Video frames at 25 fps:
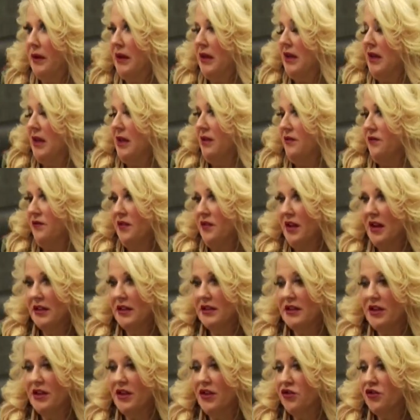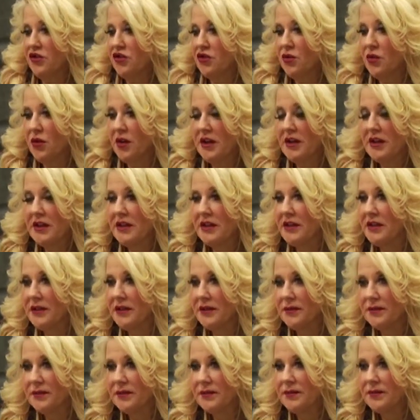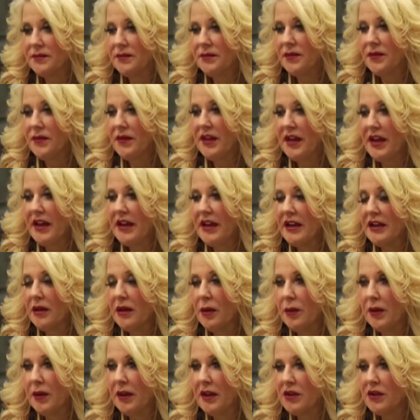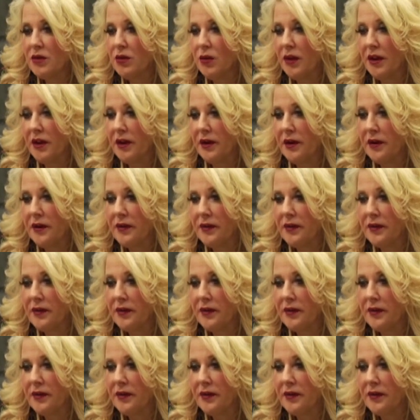If that's their choice, they get a +1.